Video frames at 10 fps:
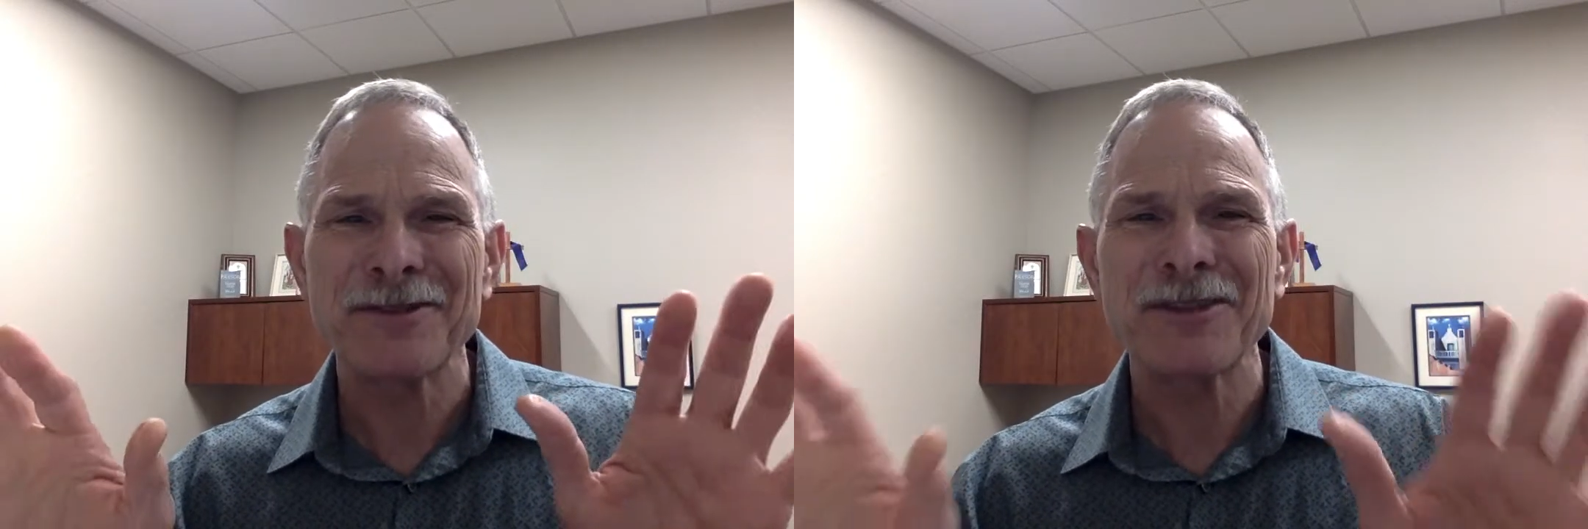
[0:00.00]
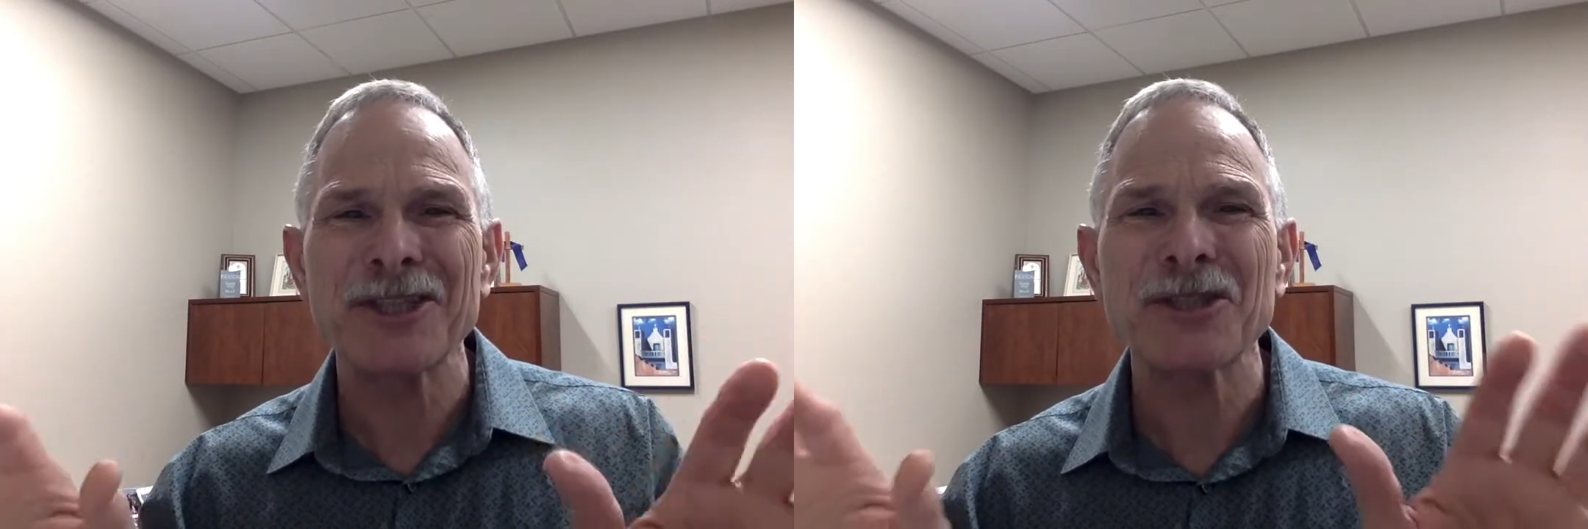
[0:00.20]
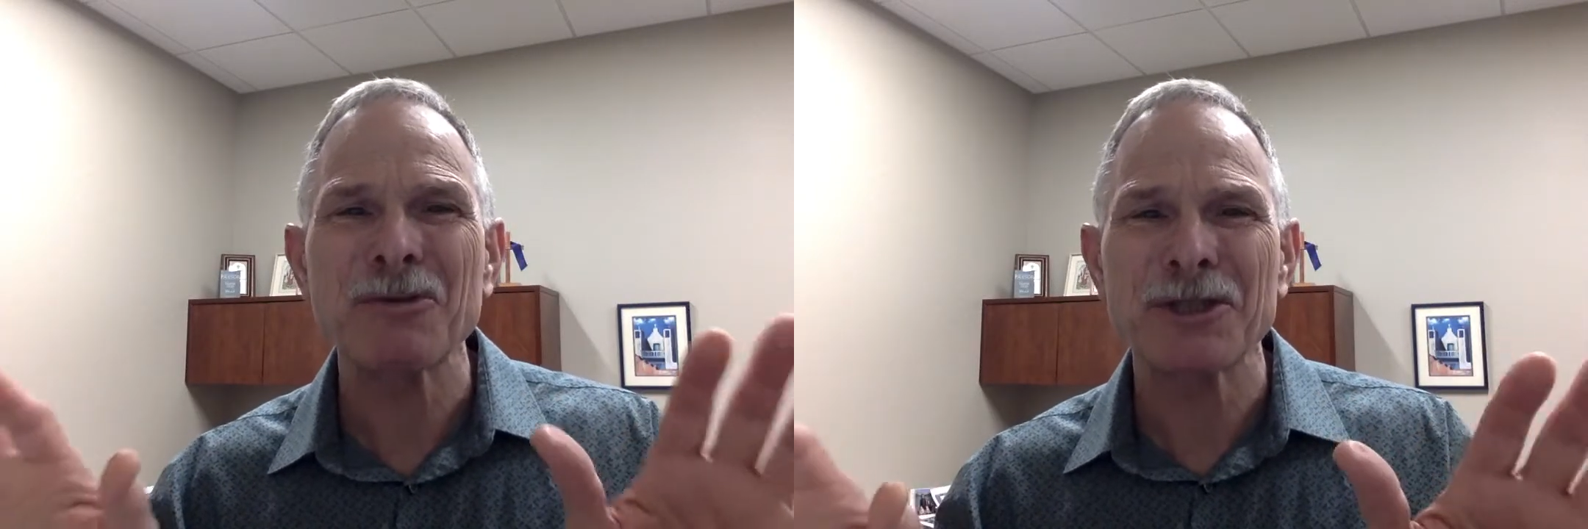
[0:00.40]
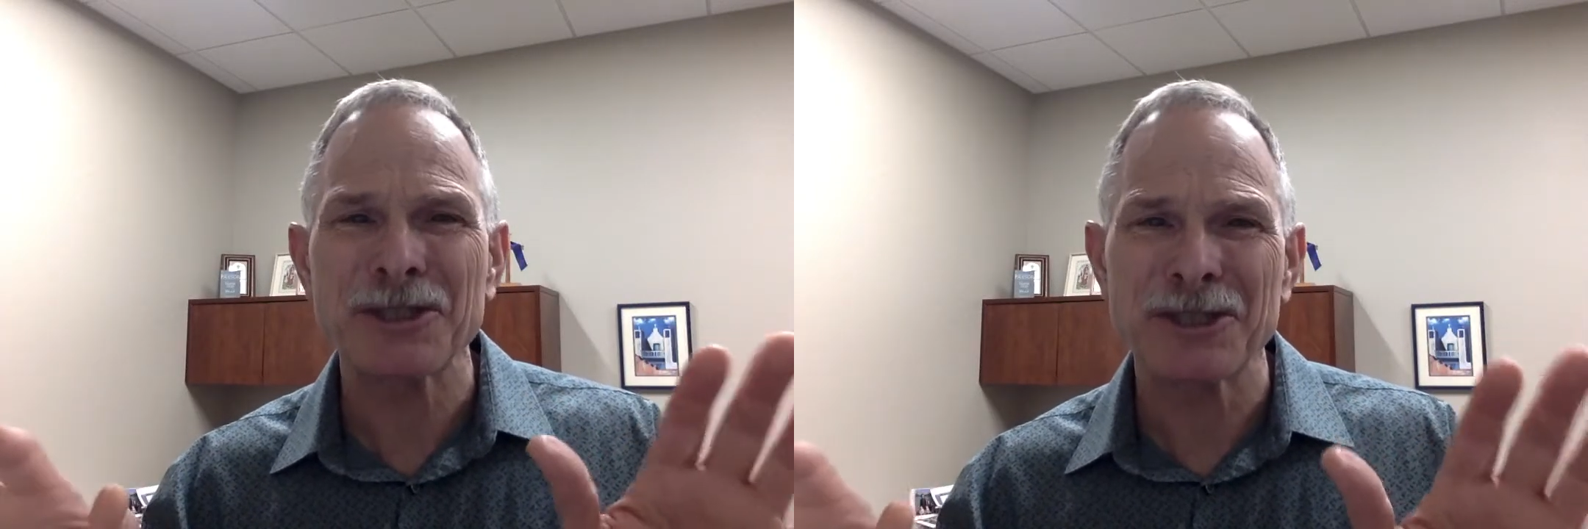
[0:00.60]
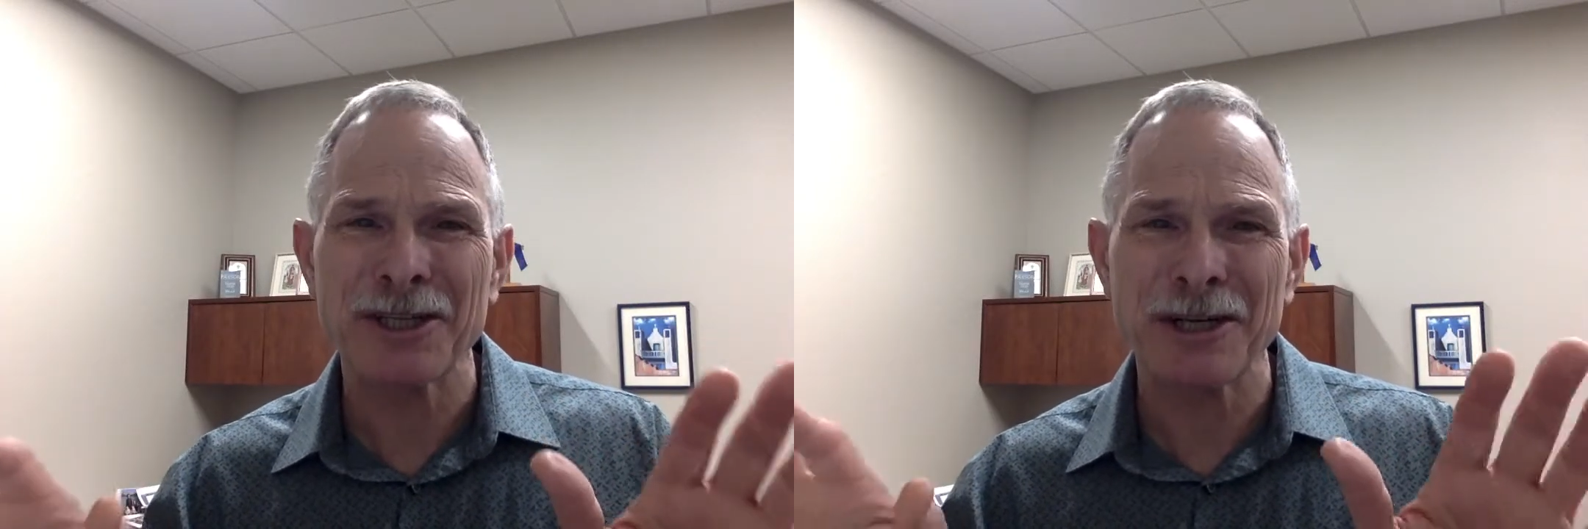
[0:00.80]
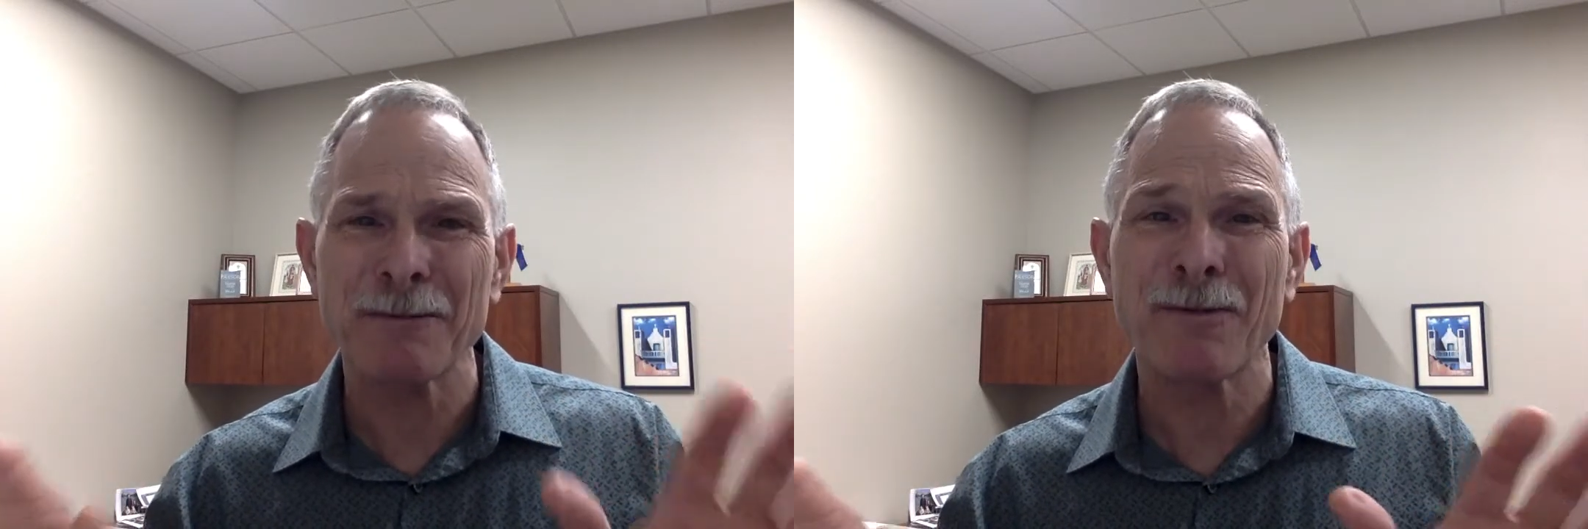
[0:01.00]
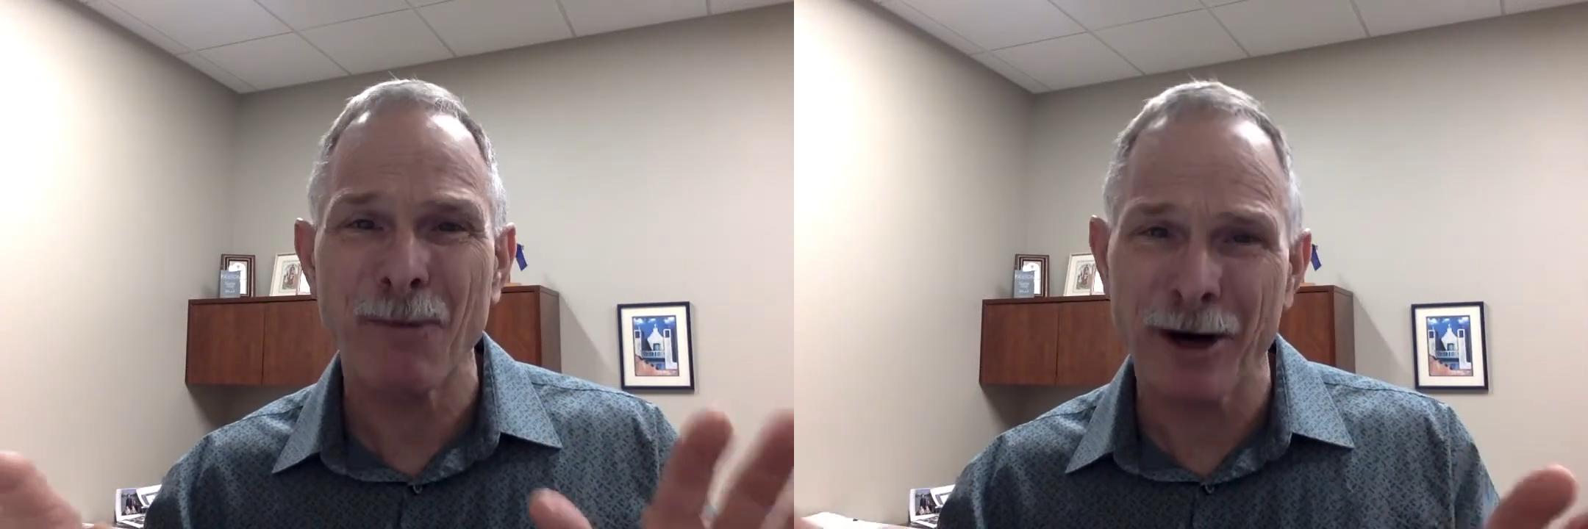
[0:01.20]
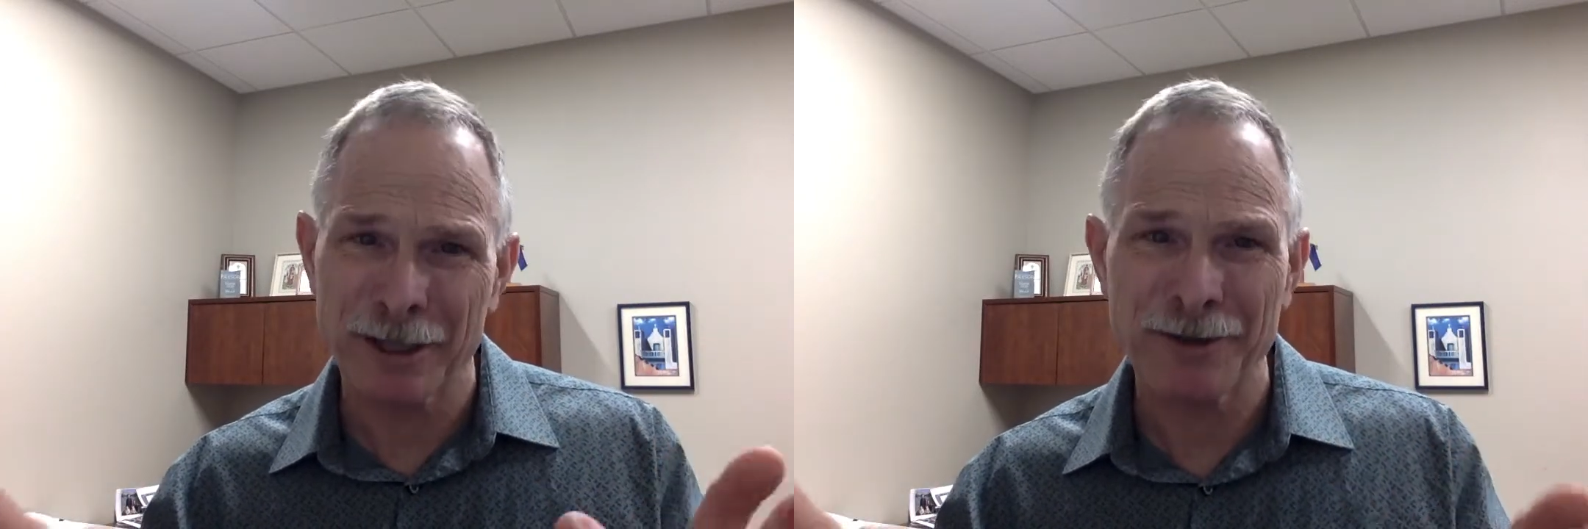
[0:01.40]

This was the cup of water